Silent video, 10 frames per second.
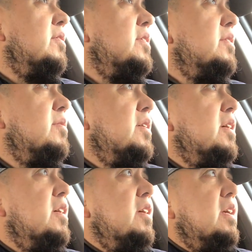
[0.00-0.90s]
on it,
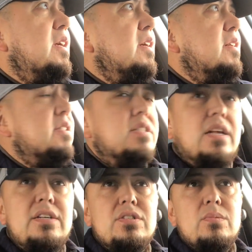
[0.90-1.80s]
is
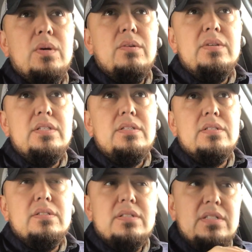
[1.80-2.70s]
sanctuary
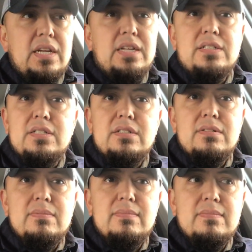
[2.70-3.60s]
states
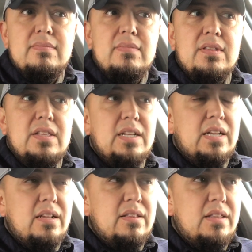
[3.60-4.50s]
that
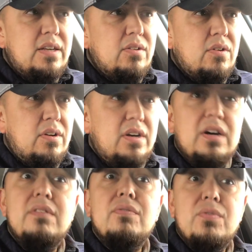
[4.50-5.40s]
are
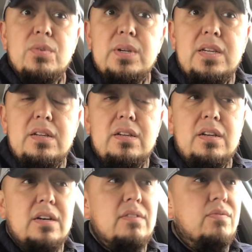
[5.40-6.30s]
gun-free,
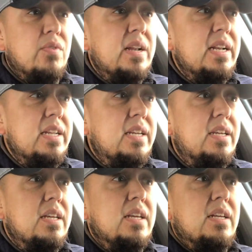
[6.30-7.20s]
gun-friendly